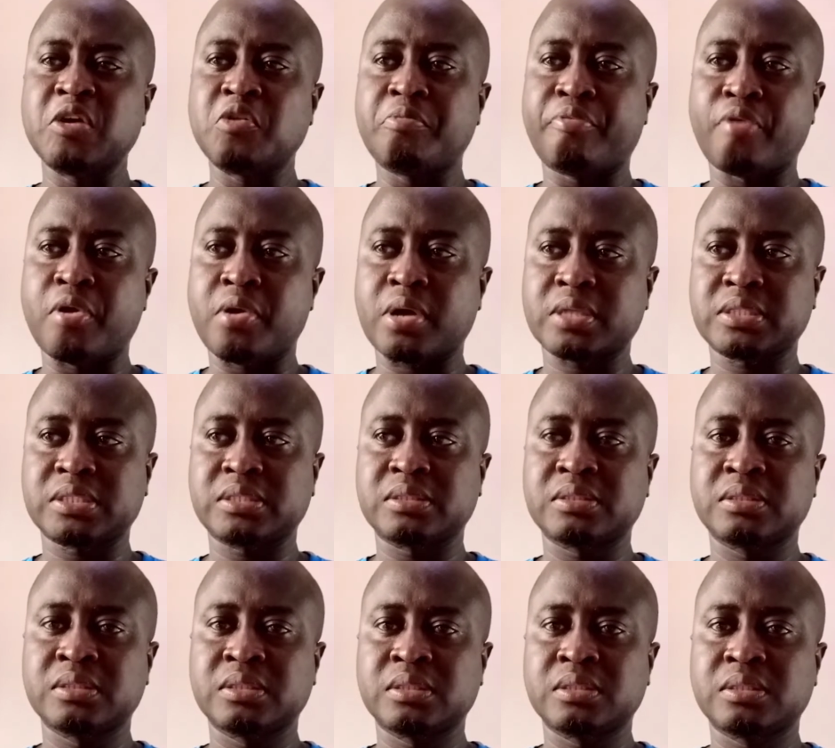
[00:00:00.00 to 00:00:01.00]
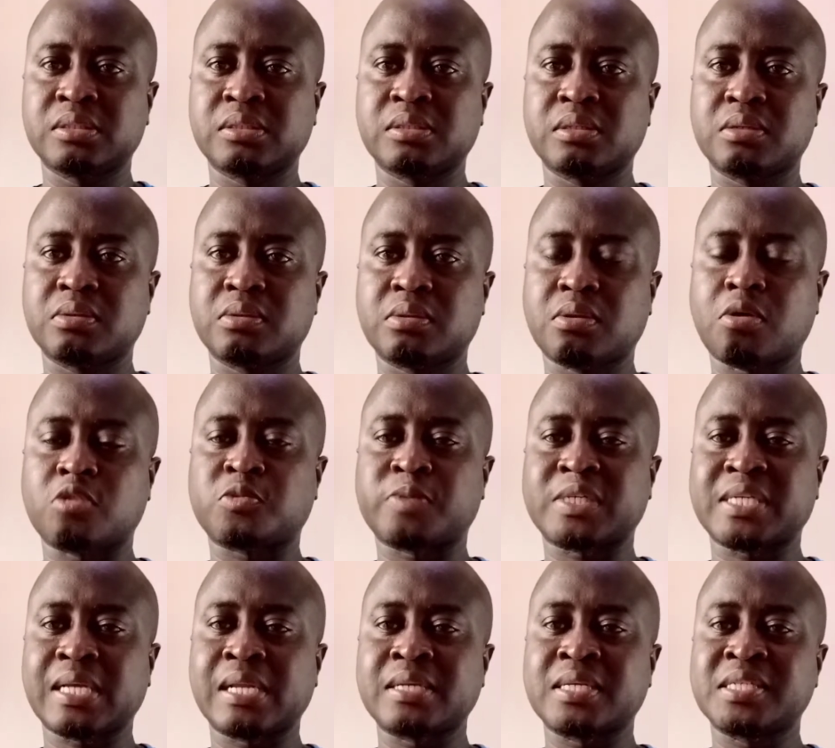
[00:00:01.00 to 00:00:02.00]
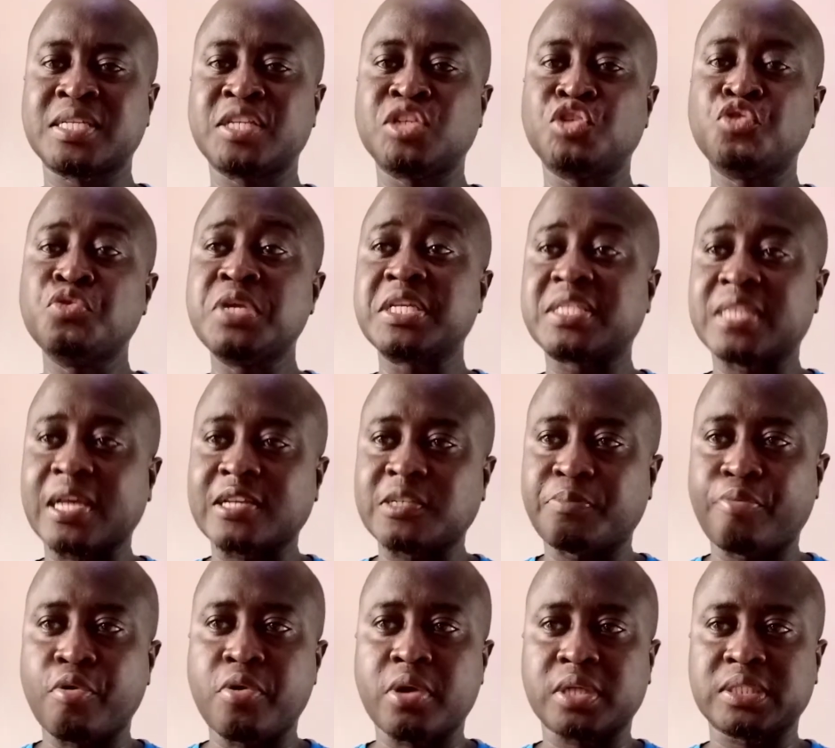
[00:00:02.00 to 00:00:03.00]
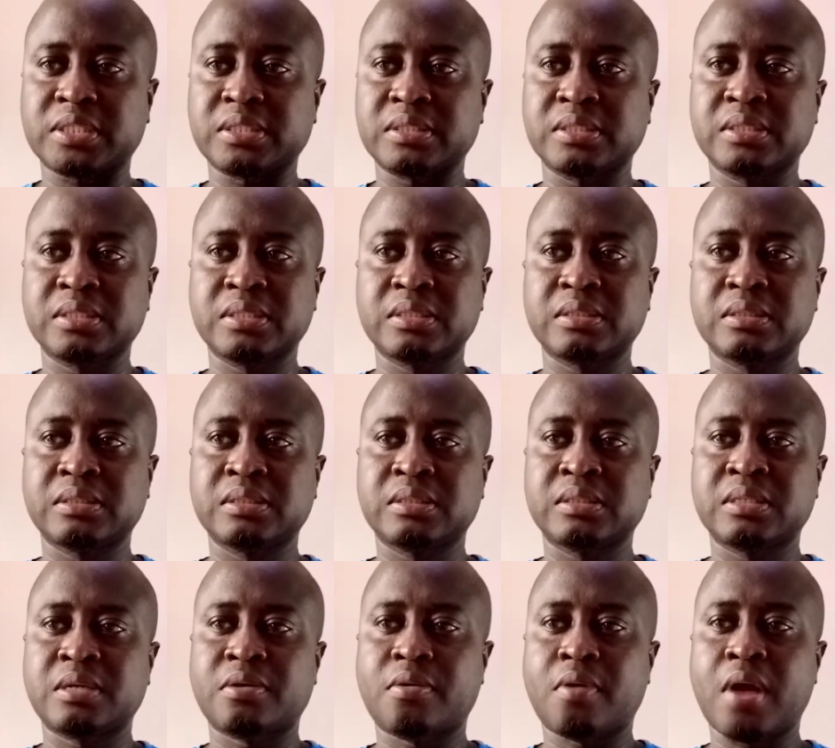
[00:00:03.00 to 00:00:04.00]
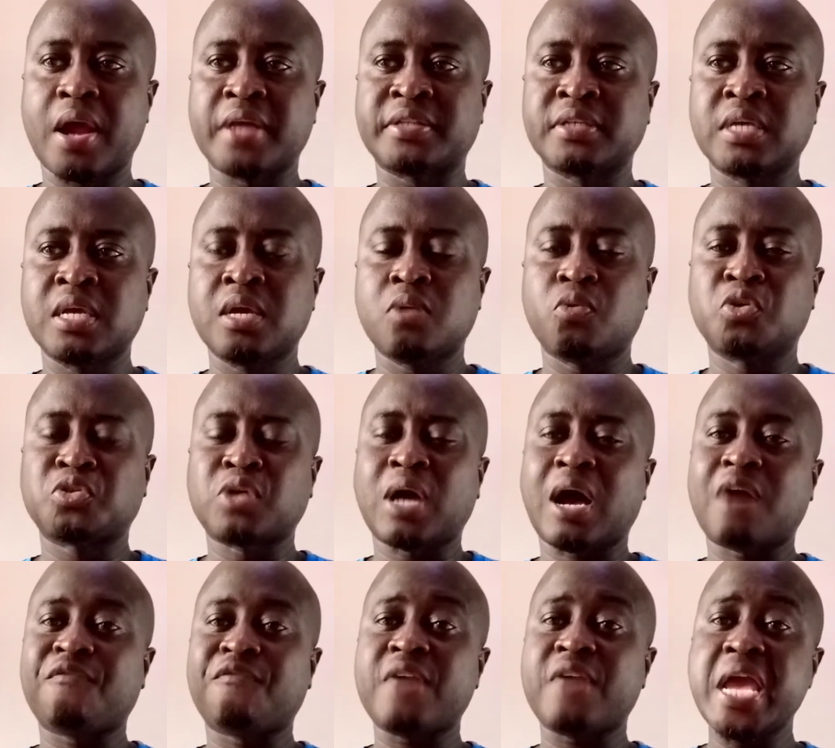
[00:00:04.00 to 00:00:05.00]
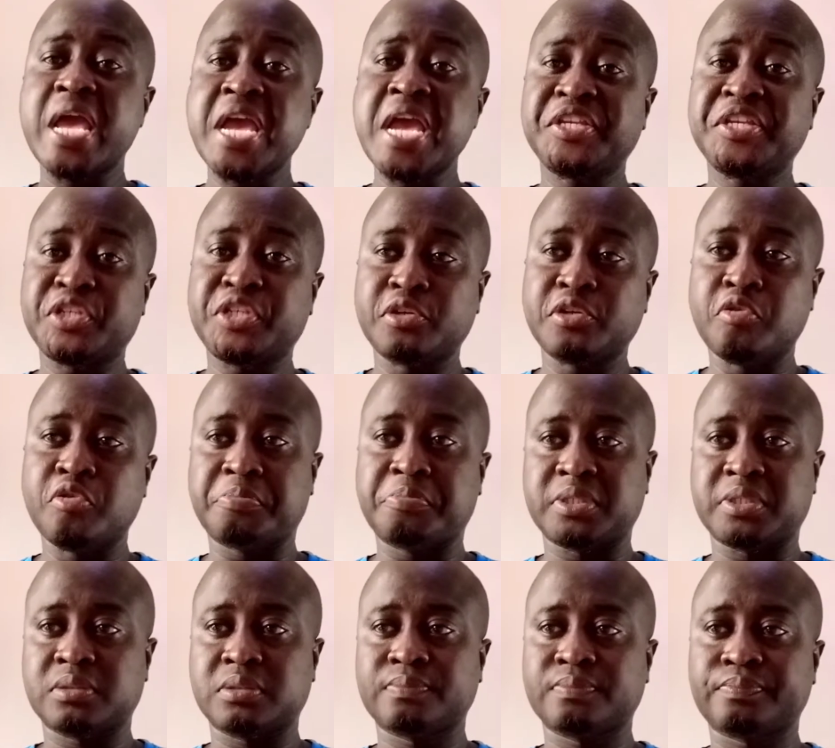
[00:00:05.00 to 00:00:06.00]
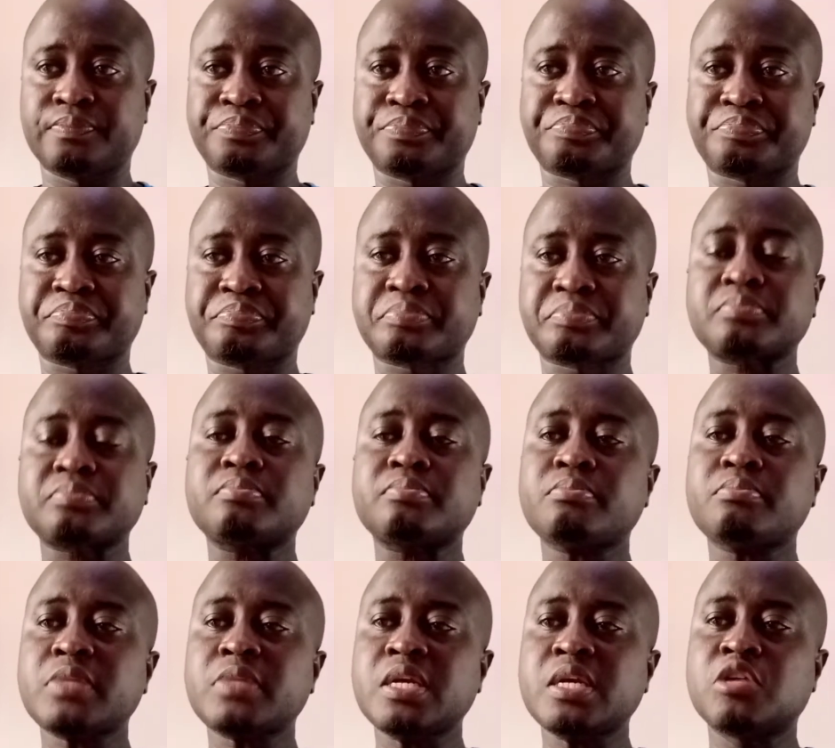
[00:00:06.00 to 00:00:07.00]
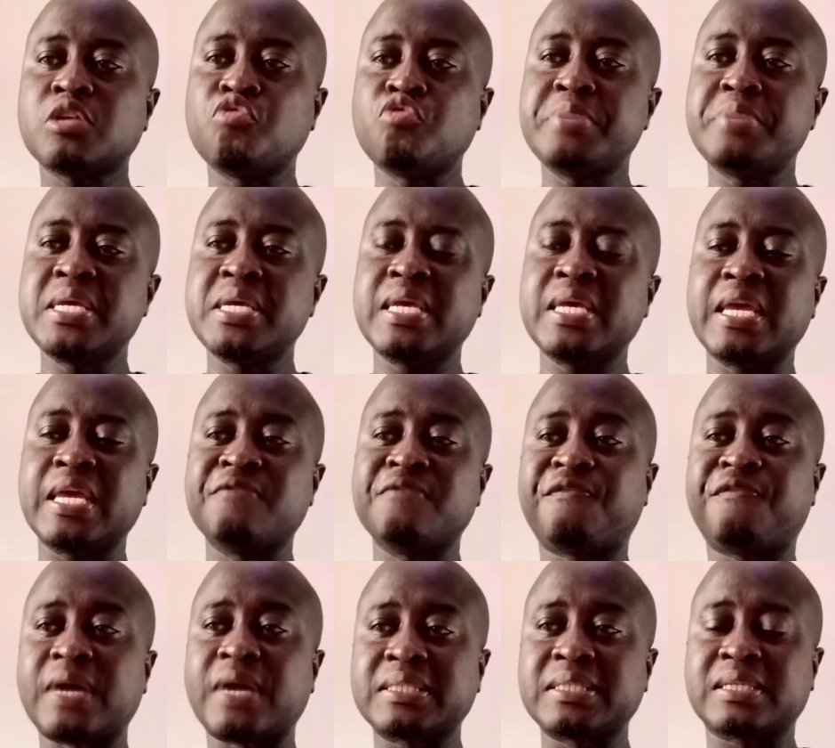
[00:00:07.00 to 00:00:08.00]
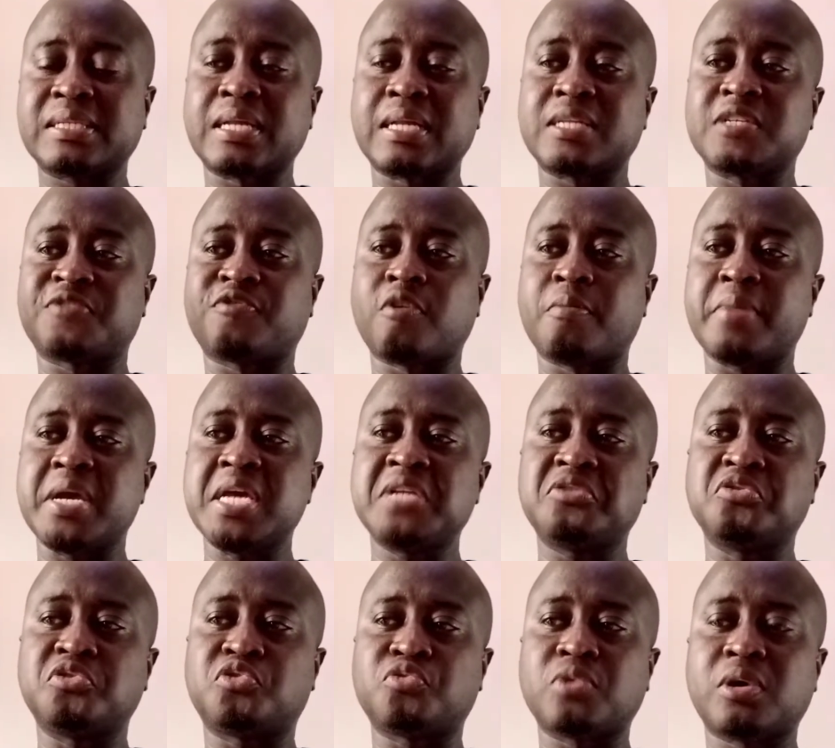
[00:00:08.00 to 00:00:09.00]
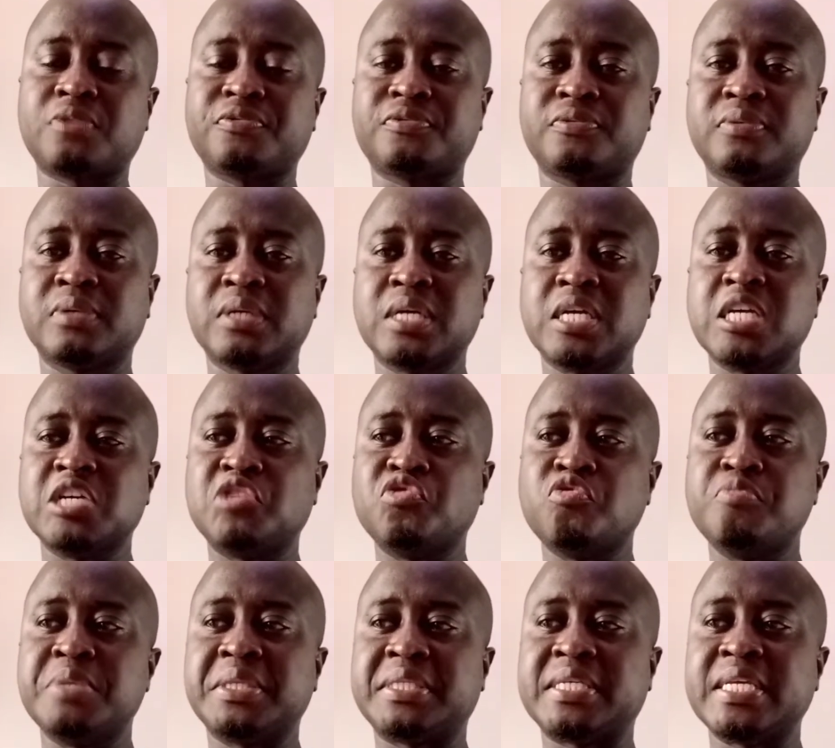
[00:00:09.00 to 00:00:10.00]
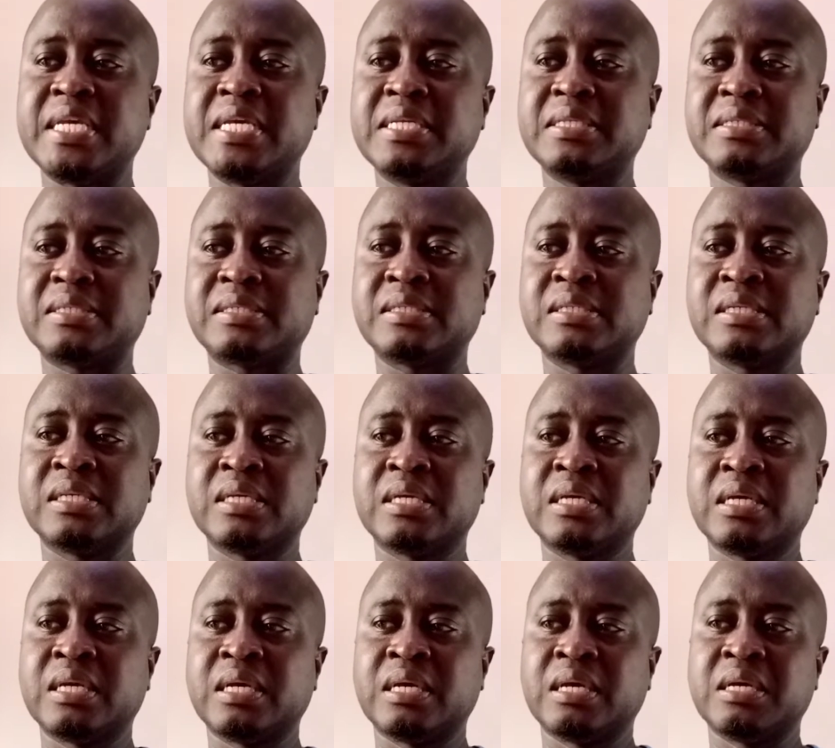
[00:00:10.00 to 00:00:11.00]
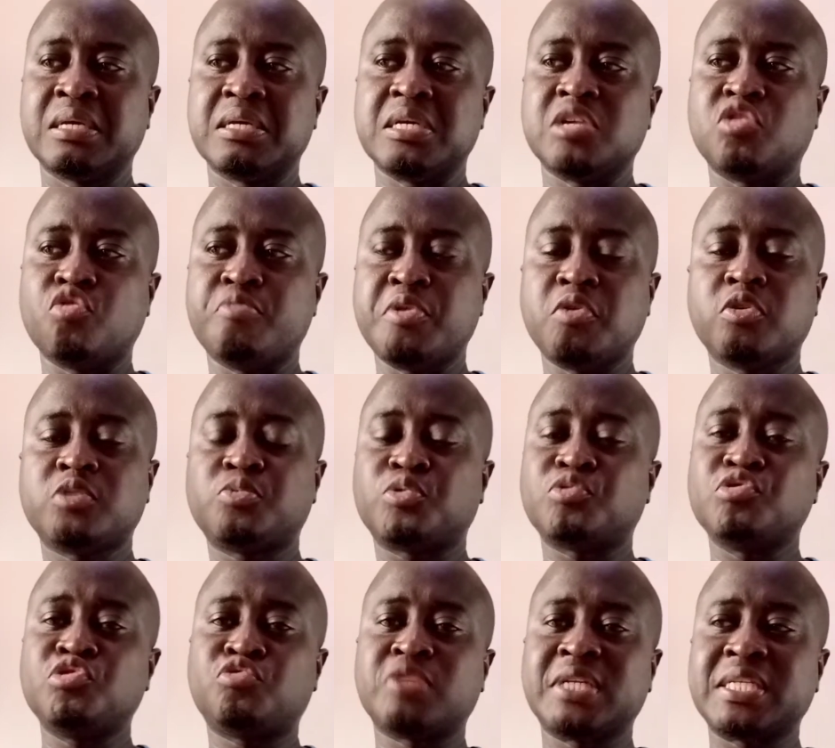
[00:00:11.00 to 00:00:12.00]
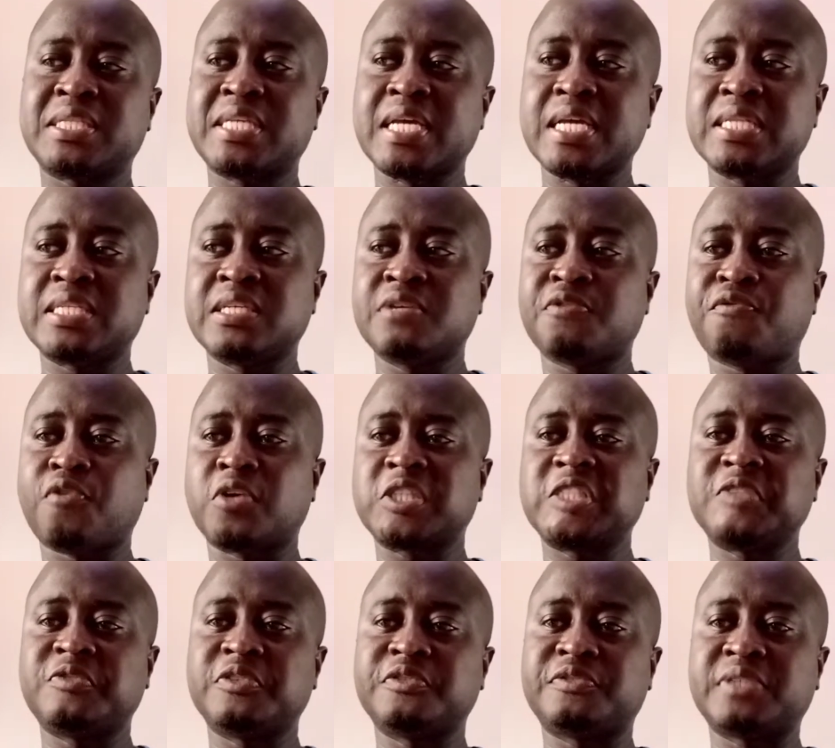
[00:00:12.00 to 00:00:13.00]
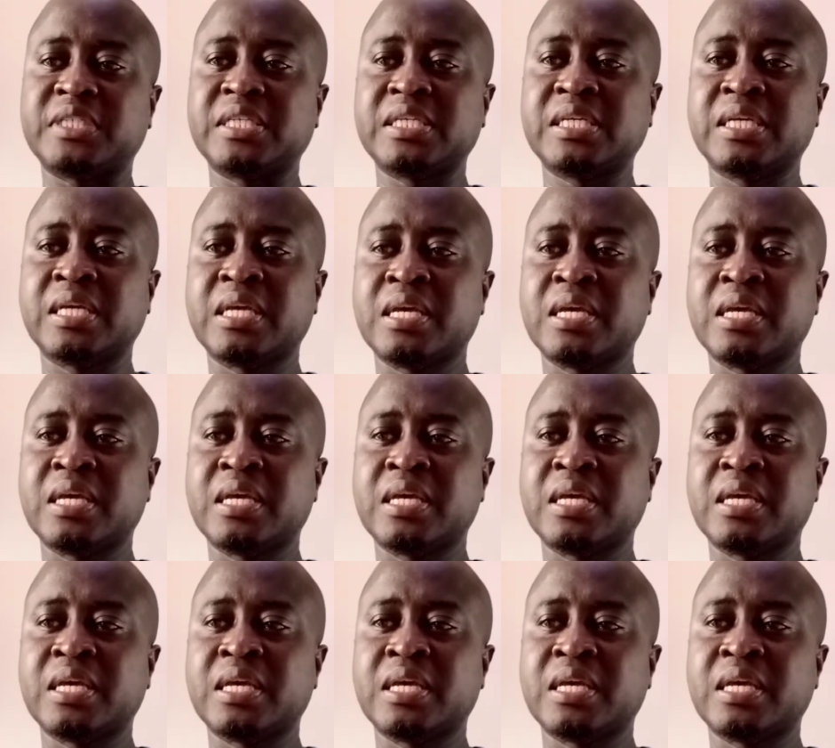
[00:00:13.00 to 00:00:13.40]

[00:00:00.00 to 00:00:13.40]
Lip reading: products, or specializing in unisex products. Right. We also have age groups. It could be infant, that is from 8 to 12. It could be teens. It could be those between 20, 30, 40, 50.